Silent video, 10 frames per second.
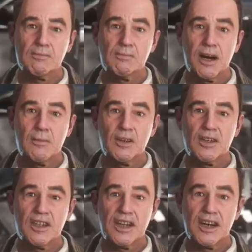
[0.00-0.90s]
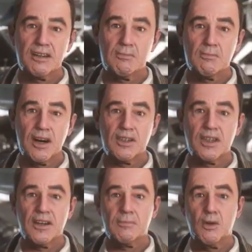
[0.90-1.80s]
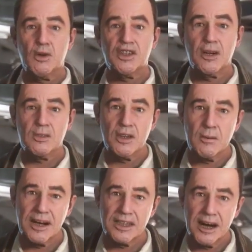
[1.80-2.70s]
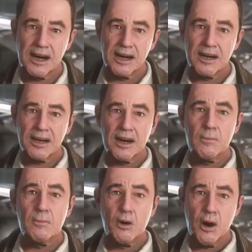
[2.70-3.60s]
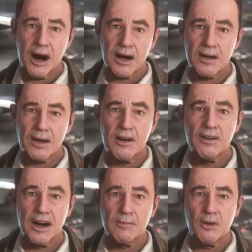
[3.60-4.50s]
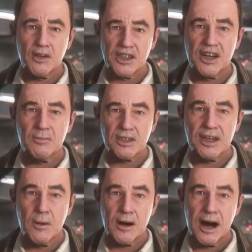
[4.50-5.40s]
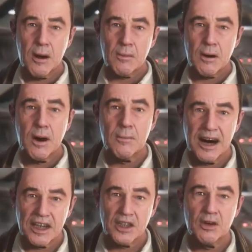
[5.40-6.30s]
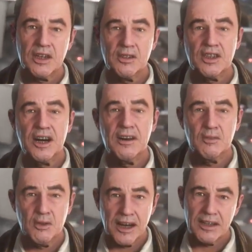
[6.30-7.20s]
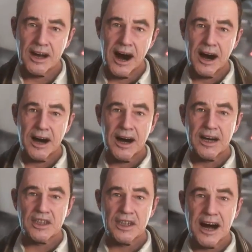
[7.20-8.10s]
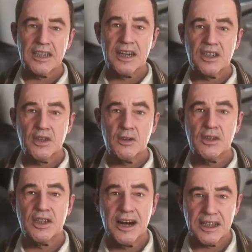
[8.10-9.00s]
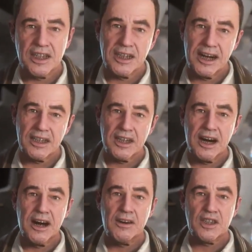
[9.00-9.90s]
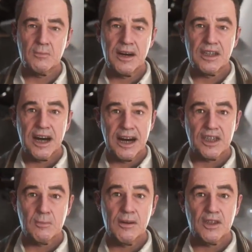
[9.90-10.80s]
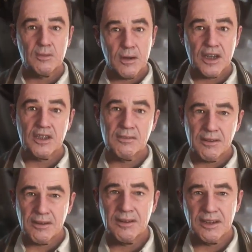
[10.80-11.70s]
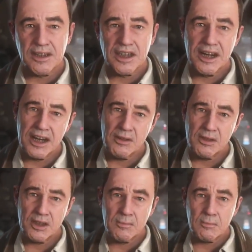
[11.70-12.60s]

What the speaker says: I'm not a cynic. I say the more ships the better. And boy, are there more ships coming up. Make sure you stay right there as Galactic Tour's Intergalactic Aerospace Expo special continues.